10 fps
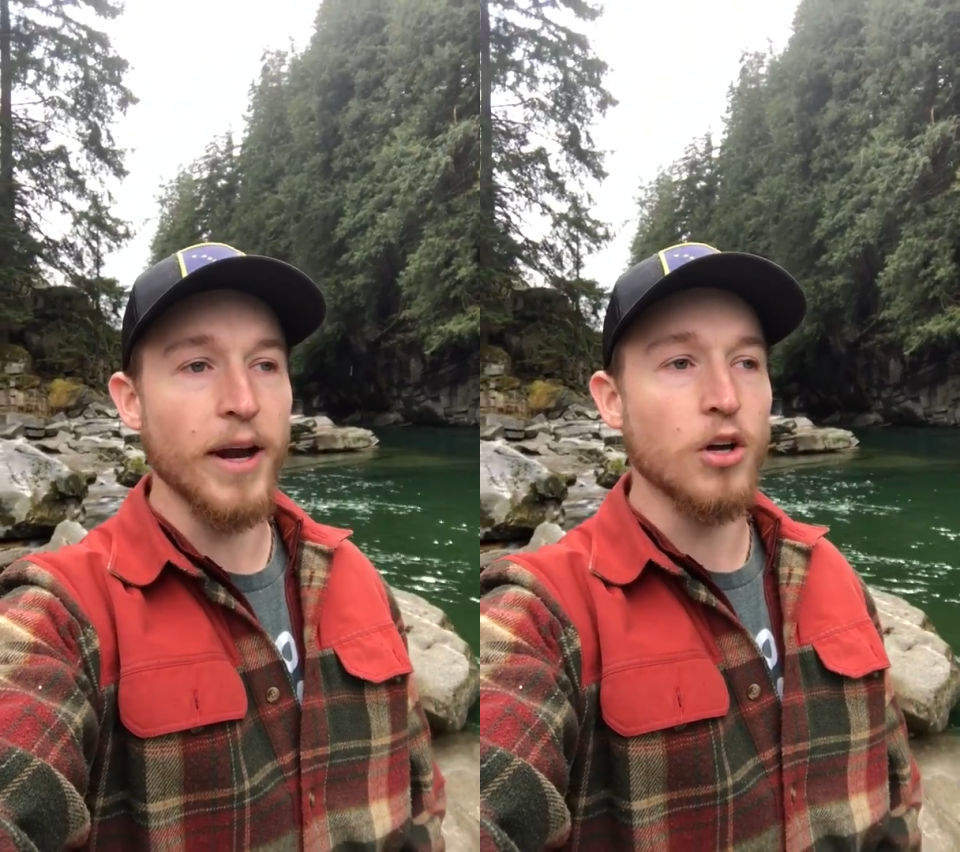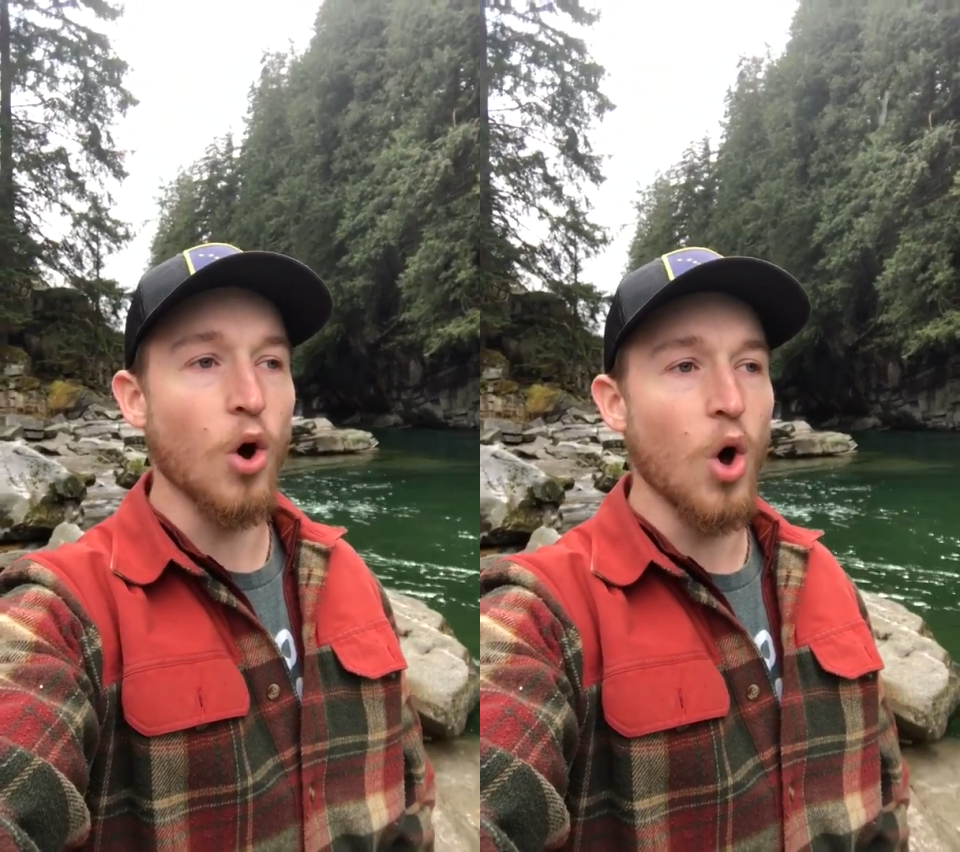
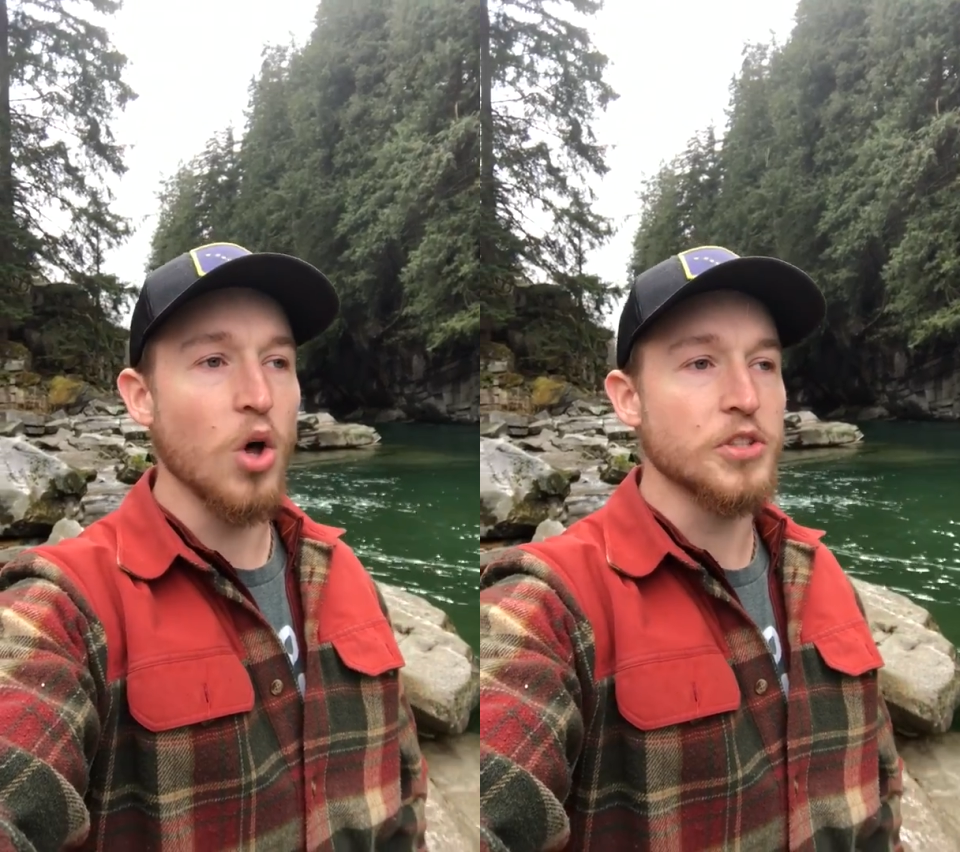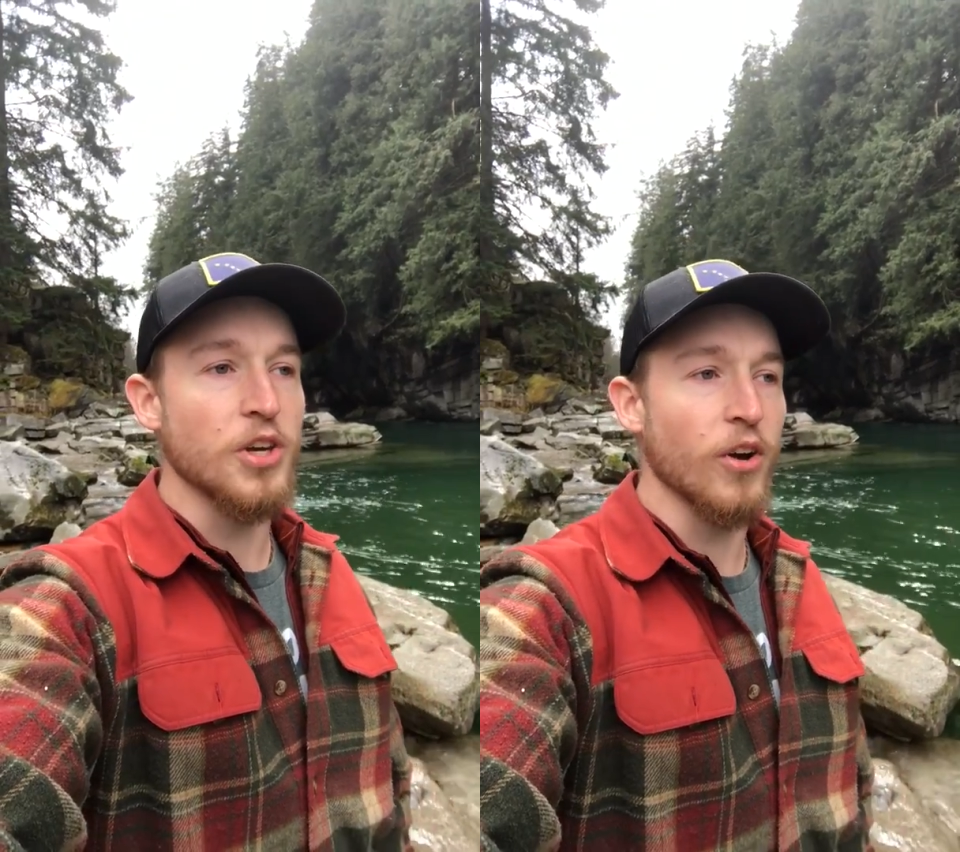
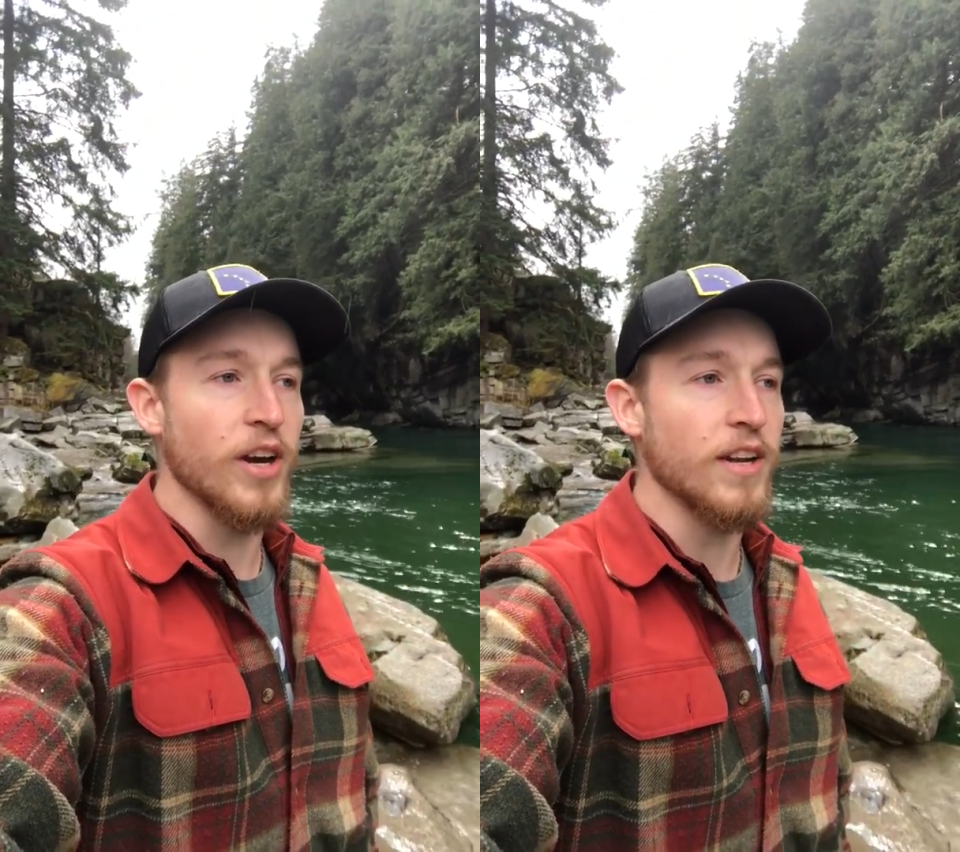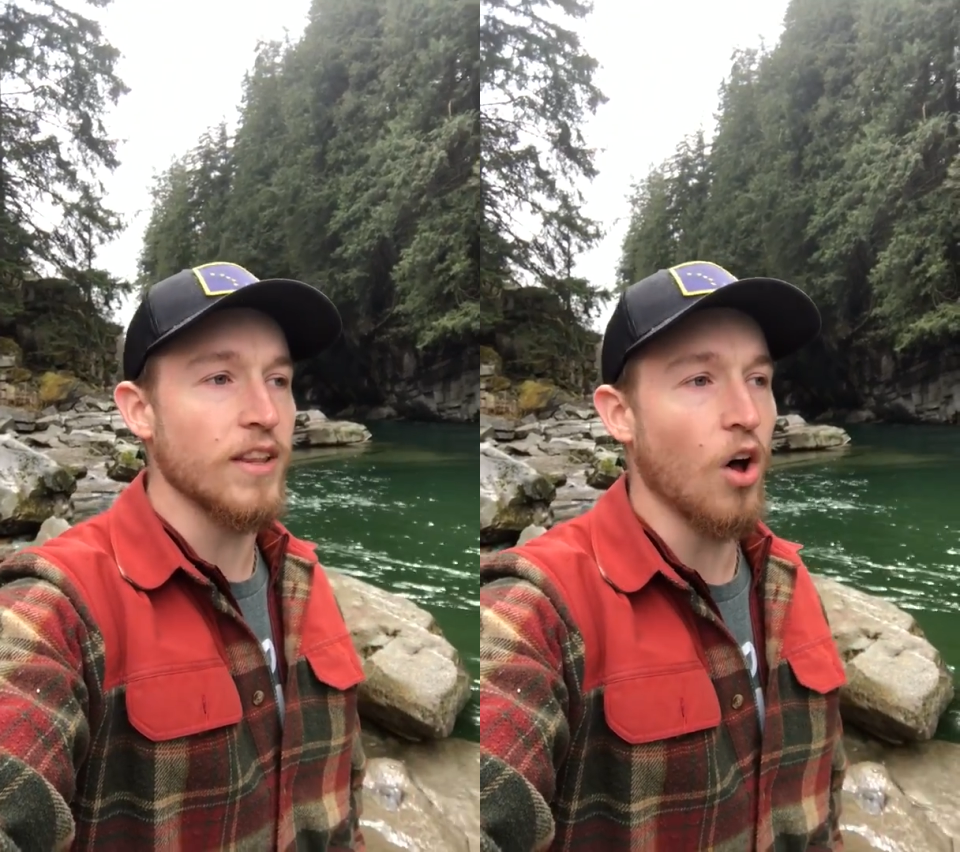goal
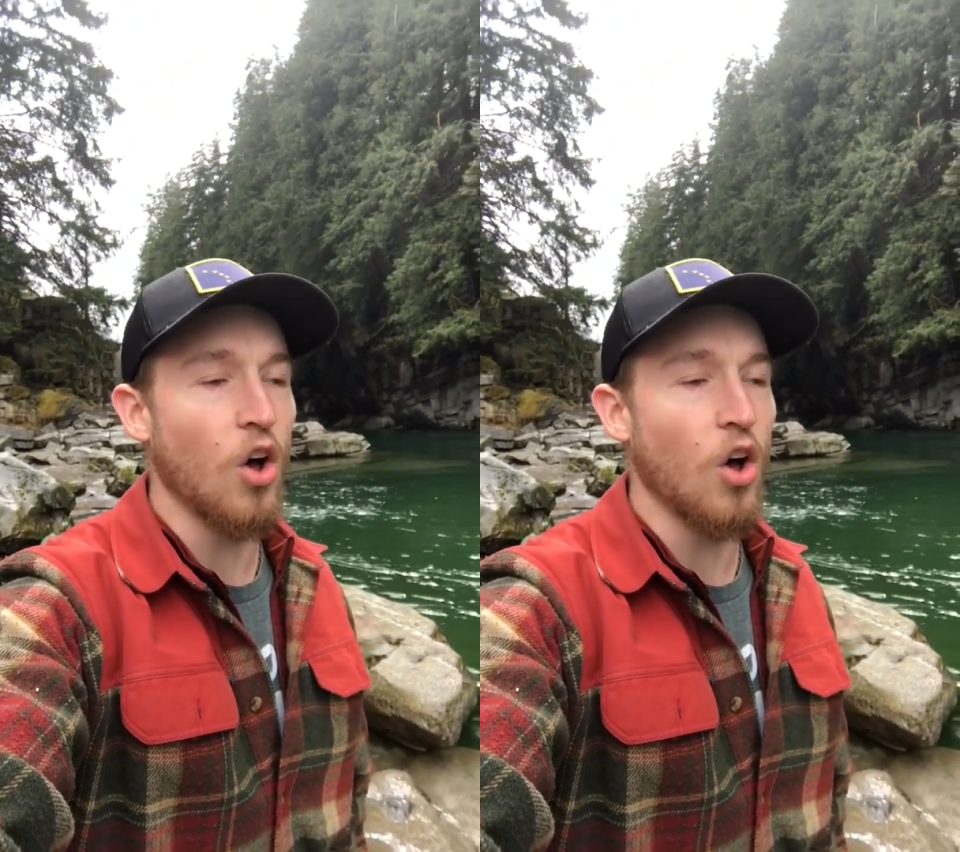during